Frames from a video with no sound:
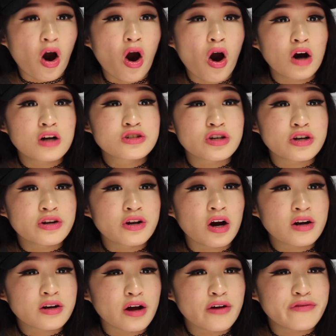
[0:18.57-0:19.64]
Oh, do
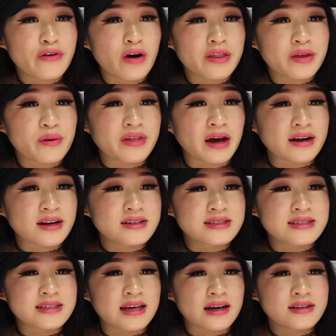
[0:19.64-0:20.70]
not go further without
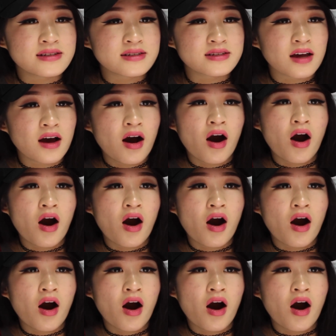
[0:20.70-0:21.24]
consent.